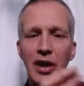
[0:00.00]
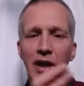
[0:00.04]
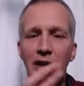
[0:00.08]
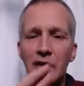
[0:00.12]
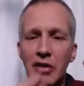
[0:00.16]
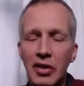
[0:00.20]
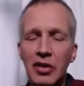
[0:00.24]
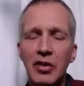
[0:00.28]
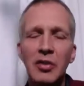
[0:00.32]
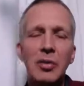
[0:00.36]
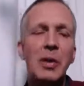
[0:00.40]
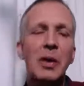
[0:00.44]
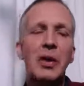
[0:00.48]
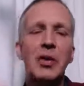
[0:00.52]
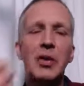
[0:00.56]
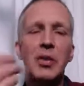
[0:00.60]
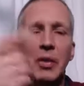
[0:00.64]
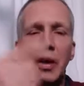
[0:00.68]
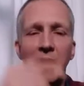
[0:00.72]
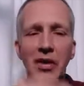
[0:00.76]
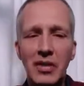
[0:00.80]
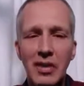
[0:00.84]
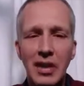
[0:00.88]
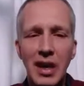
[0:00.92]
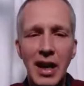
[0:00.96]
And this we
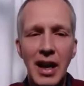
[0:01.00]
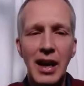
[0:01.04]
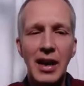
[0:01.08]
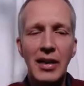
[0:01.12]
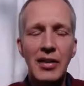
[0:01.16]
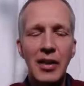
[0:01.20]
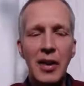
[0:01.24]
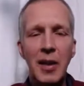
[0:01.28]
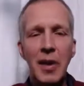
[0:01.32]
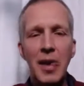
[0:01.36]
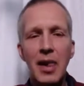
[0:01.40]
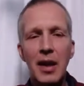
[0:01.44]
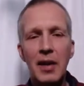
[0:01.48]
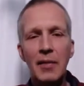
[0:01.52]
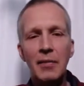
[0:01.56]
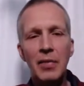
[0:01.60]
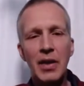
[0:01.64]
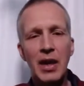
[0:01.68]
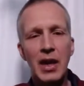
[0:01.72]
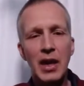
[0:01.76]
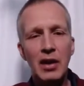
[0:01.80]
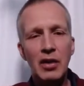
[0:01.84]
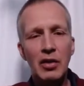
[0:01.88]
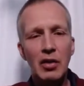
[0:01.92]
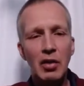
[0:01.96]
translate
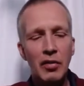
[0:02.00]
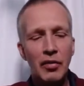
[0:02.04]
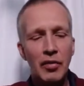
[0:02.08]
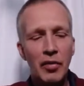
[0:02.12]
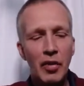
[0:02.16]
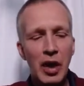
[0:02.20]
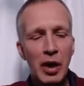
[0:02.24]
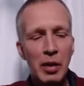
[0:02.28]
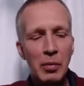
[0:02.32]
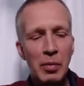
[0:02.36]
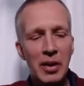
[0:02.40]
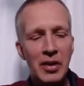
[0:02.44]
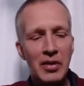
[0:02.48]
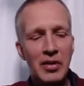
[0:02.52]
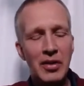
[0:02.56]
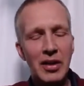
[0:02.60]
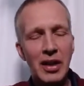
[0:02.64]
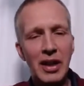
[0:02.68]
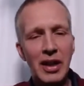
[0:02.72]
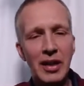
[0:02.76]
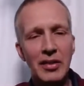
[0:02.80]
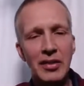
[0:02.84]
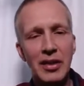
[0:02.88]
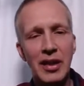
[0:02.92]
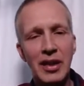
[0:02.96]
into
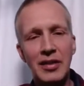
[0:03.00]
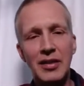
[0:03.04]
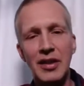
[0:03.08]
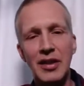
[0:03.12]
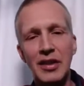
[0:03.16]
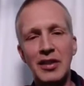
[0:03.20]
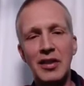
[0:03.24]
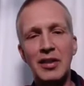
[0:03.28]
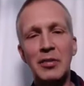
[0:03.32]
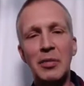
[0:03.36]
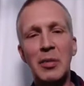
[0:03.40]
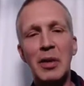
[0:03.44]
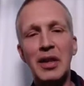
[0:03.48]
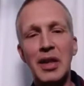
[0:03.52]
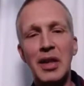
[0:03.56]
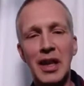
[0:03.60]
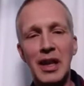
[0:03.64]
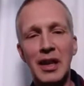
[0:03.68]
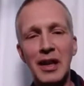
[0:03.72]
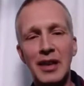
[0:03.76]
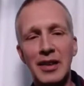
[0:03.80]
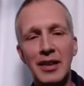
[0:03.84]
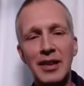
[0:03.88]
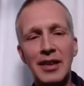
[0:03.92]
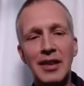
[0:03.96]
frequencies, and this is what
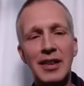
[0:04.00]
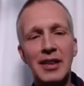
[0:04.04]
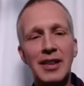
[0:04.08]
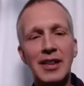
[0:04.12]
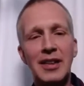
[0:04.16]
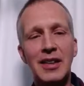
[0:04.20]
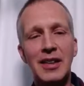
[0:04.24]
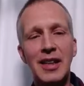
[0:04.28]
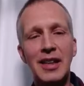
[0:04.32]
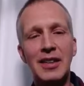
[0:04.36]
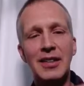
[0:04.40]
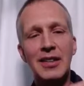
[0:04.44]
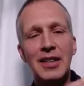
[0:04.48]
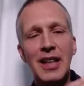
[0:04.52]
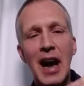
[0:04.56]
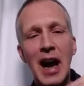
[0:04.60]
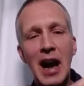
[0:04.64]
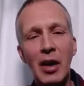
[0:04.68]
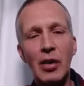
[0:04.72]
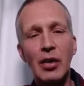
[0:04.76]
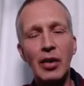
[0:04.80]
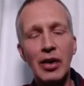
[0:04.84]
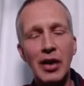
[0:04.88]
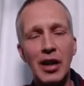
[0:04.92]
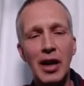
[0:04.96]
is the
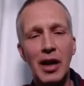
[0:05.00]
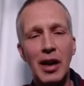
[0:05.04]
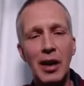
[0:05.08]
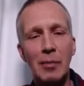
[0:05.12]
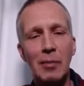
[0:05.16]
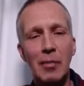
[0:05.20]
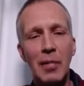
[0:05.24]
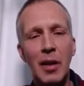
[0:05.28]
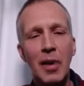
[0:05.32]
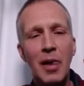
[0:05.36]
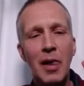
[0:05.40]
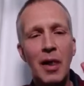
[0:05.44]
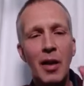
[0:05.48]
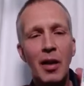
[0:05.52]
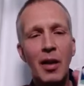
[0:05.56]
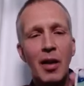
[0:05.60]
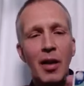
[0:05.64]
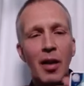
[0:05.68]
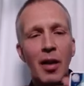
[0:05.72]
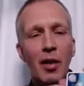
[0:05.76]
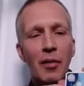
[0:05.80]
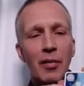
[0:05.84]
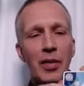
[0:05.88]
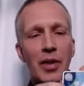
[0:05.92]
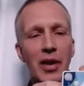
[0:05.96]
outcome
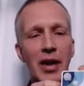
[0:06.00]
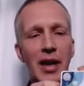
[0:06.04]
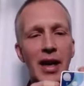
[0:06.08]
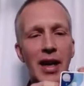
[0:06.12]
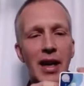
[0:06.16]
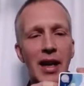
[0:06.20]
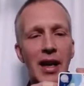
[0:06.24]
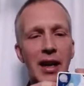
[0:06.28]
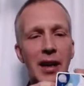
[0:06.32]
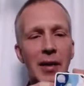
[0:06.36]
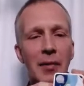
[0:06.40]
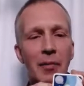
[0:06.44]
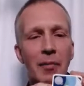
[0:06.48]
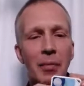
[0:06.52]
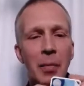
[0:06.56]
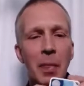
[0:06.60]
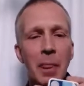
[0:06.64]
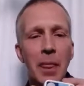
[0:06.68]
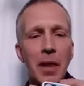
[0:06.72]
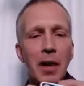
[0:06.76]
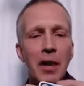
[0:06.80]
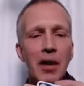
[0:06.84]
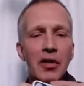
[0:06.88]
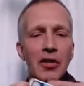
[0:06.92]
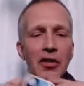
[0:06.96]
of the Healy.
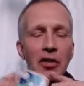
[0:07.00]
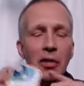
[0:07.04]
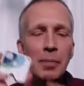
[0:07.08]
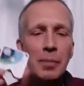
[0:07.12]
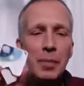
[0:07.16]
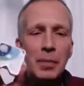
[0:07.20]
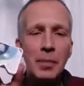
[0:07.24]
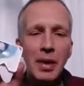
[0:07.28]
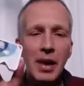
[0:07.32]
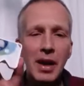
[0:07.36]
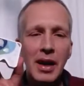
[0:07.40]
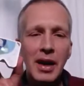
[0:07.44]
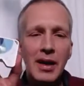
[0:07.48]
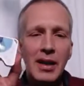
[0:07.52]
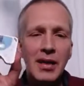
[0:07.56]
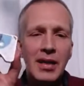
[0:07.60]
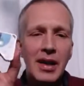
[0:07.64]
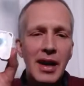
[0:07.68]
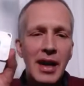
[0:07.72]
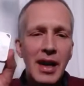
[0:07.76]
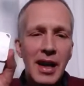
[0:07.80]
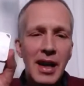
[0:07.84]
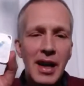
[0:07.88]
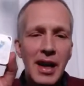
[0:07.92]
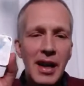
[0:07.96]
So in
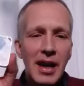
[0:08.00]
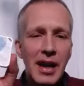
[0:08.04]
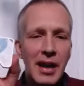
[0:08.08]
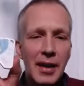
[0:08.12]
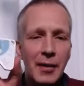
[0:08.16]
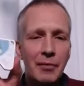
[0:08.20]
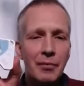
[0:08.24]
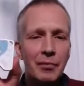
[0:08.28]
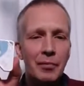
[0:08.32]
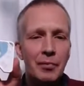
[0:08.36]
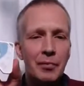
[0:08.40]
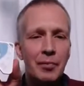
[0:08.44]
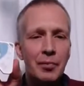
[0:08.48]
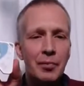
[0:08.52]
the Healy,